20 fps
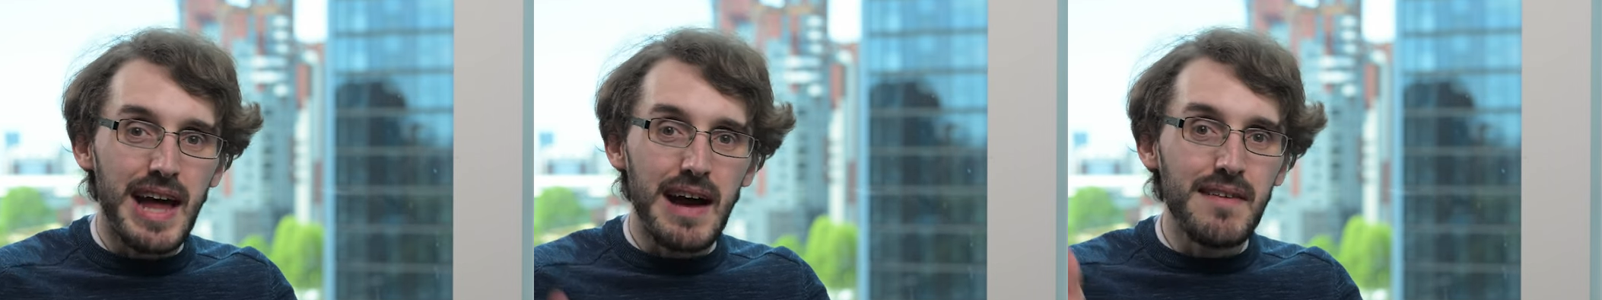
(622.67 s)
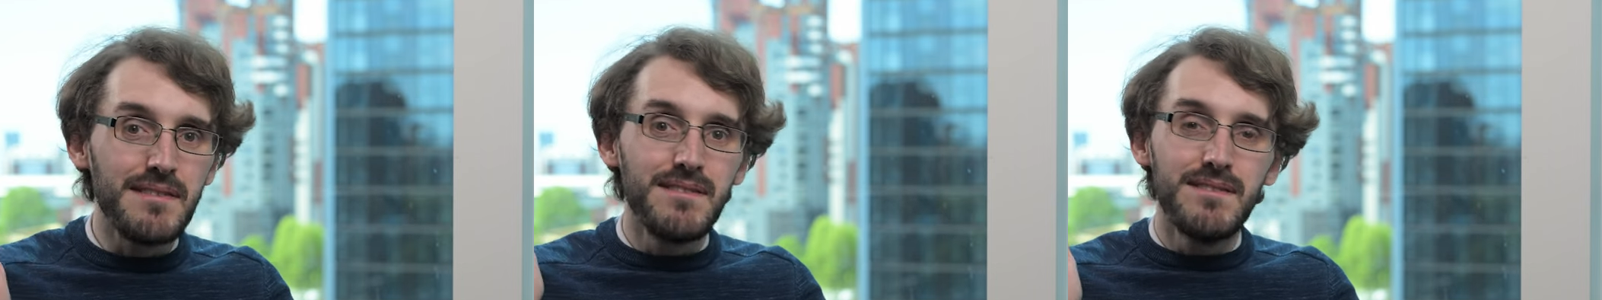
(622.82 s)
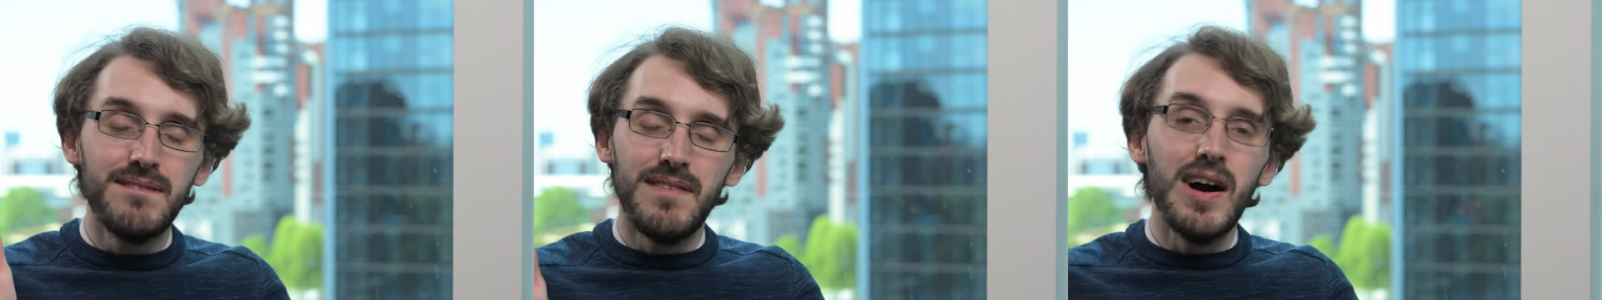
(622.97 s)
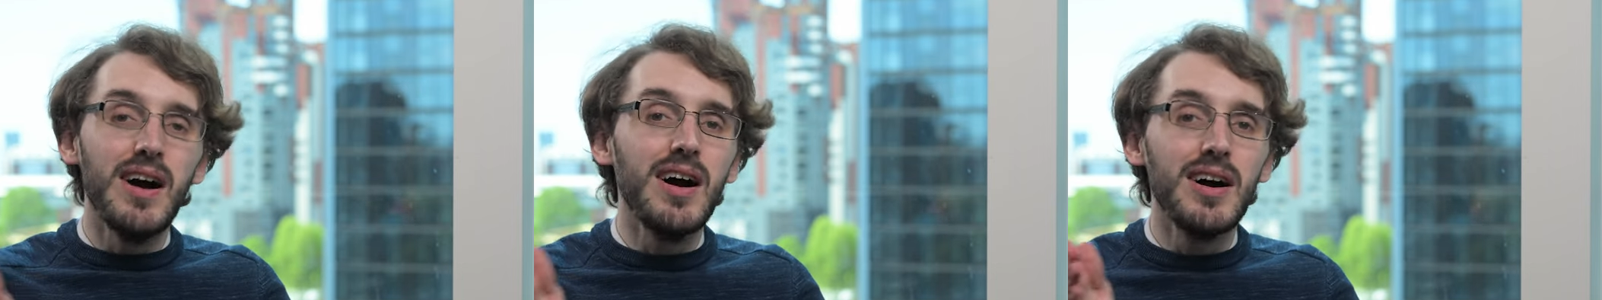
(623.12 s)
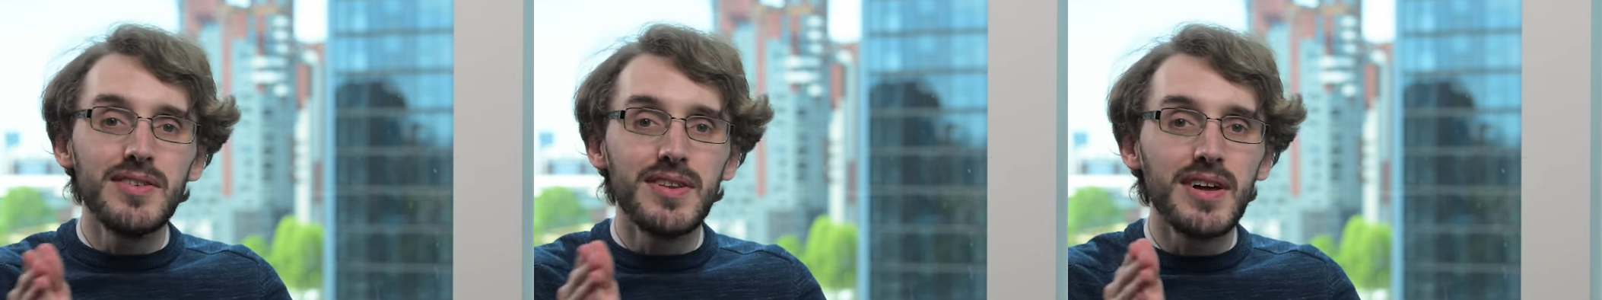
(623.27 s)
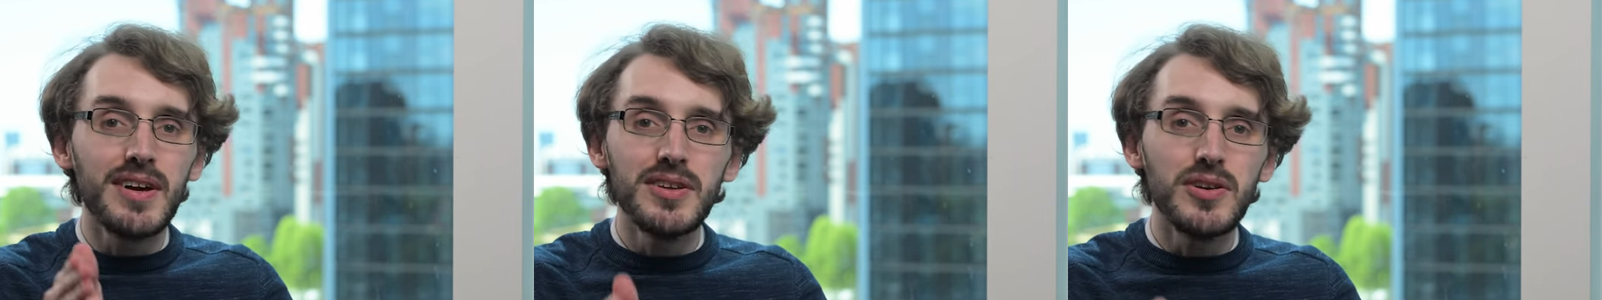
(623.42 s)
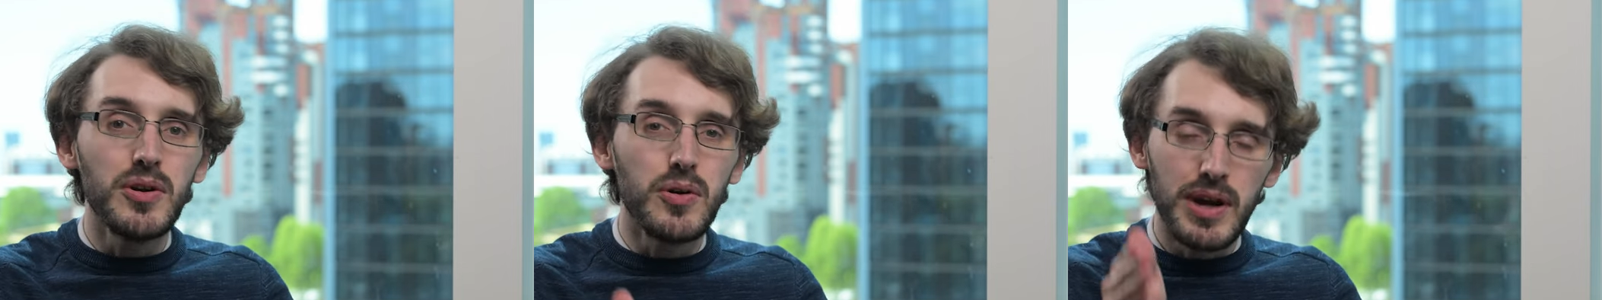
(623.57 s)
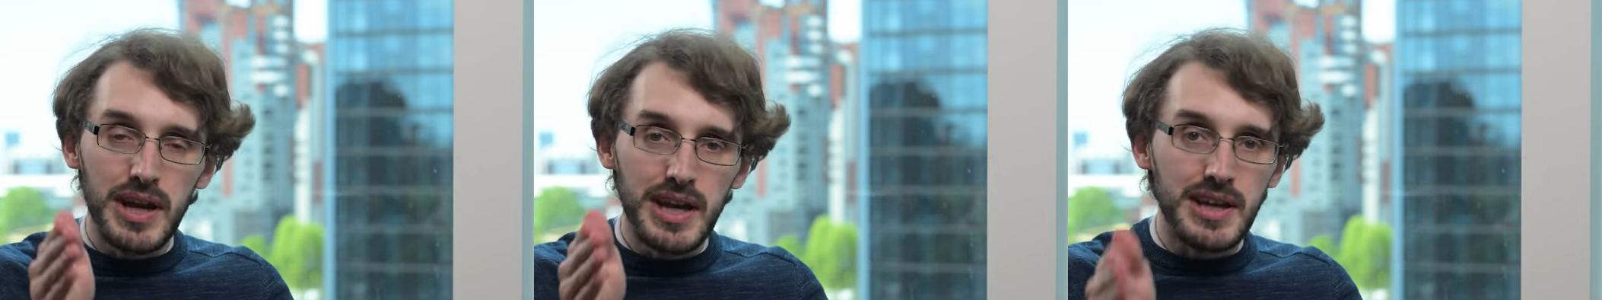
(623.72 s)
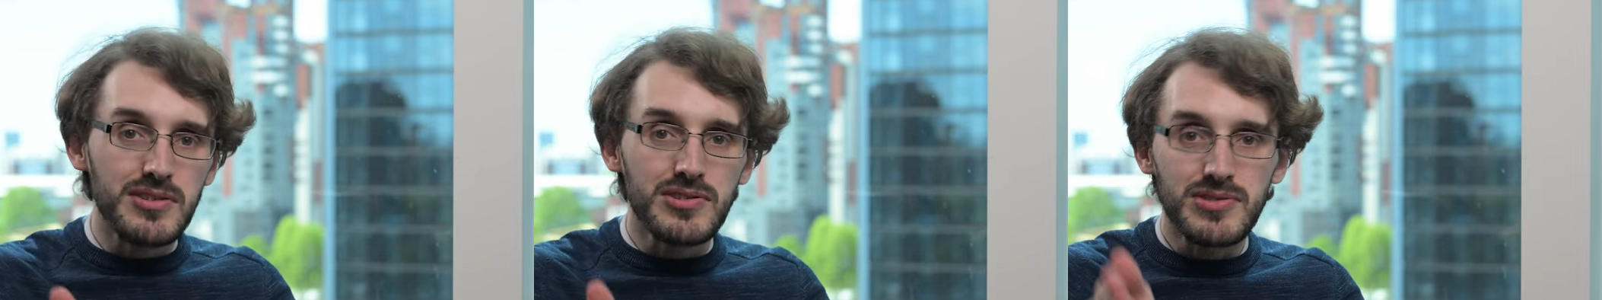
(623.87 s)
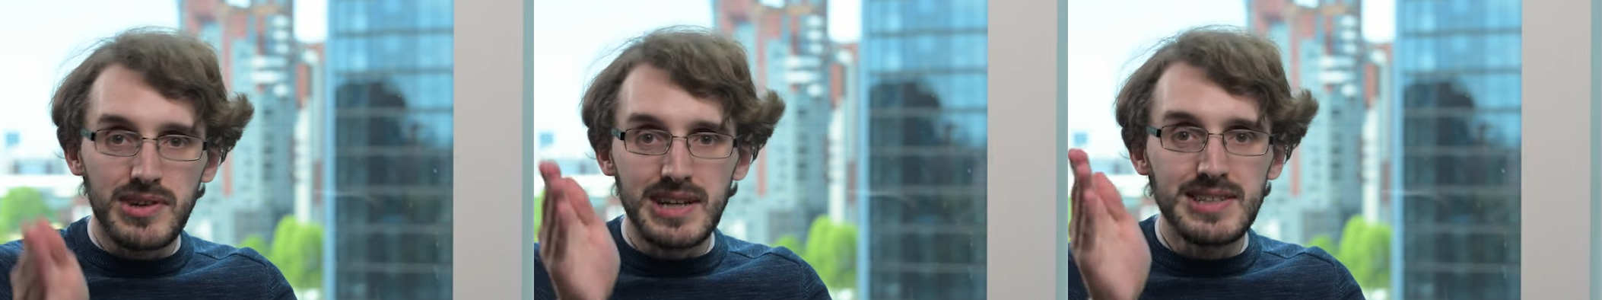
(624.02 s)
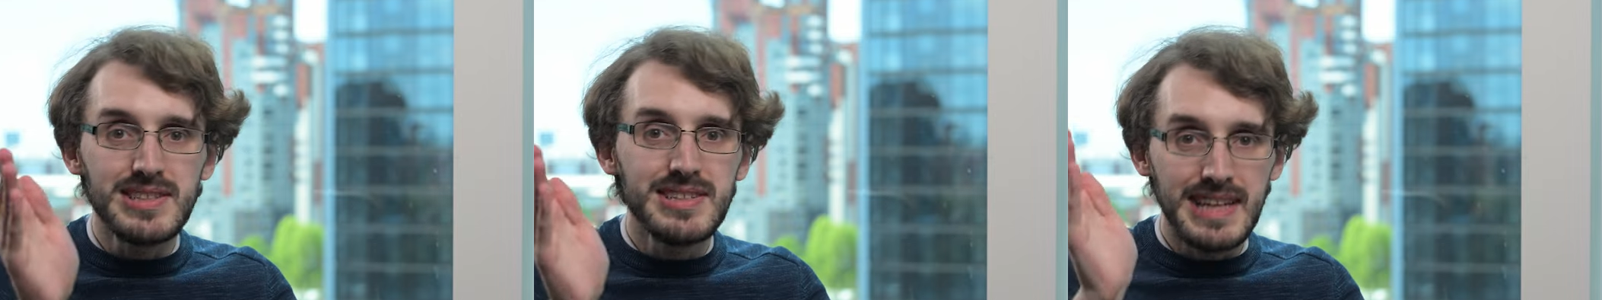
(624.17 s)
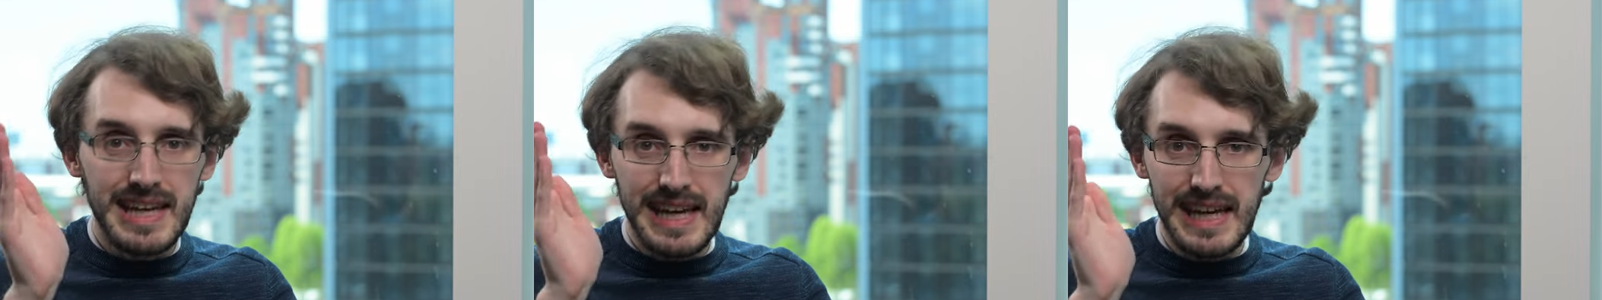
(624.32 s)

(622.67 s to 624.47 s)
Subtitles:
that further your interest